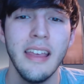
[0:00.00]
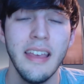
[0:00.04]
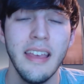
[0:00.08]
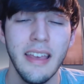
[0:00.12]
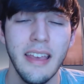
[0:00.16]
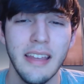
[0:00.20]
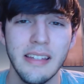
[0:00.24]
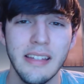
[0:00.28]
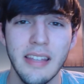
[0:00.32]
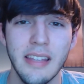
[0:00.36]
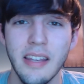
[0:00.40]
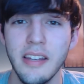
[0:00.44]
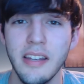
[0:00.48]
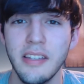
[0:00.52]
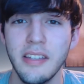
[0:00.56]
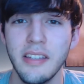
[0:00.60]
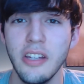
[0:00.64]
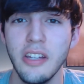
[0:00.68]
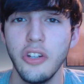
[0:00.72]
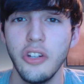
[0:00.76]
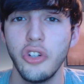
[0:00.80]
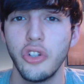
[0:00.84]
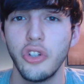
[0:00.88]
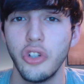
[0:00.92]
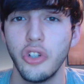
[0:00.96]
and Tennessee
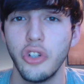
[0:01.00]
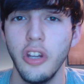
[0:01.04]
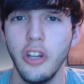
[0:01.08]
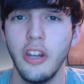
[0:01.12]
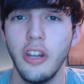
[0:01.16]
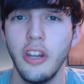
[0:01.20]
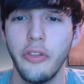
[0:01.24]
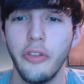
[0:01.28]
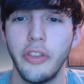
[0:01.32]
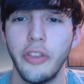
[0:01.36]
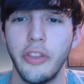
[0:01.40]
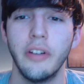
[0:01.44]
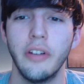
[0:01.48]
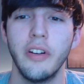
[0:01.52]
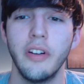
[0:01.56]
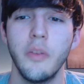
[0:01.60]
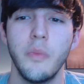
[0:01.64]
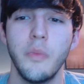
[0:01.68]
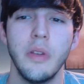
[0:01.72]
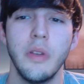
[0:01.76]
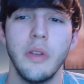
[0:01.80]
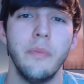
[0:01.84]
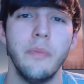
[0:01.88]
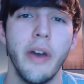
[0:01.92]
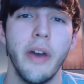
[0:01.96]
should, in theory,
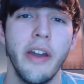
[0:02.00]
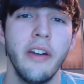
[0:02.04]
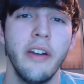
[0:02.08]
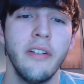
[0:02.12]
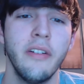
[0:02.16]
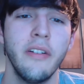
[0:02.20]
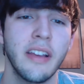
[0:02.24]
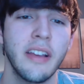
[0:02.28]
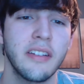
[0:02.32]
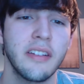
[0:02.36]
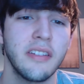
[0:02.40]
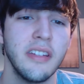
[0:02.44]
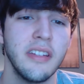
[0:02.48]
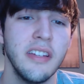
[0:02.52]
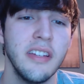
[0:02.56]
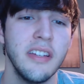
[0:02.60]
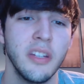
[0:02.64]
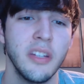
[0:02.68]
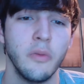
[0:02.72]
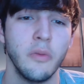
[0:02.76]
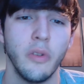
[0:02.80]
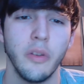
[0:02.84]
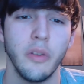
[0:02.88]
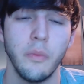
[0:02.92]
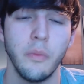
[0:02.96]
be better next
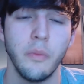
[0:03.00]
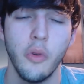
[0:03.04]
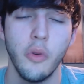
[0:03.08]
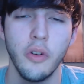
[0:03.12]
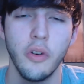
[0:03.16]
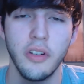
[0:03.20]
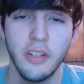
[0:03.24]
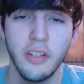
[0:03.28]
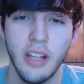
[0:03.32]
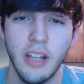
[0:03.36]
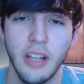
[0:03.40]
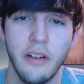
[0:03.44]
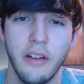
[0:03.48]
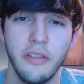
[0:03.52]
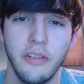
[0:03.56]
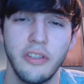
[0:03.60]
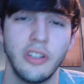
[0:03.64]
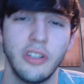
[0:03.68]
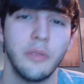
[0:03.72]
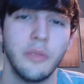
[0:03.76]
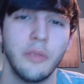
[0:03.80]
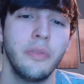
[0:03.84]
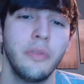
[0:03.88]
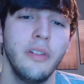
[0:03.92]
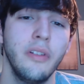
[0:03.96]
season with more
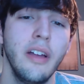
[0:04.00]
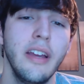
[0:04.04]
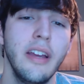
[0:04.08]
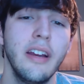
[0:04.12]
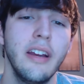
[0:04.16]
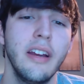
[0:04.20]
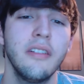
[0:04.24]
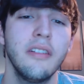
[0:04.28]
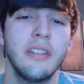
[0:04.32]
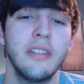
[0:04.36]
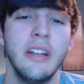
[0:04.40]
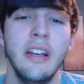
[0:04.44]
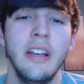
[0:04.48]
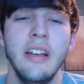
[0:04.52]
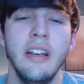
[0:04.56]
scholarship players,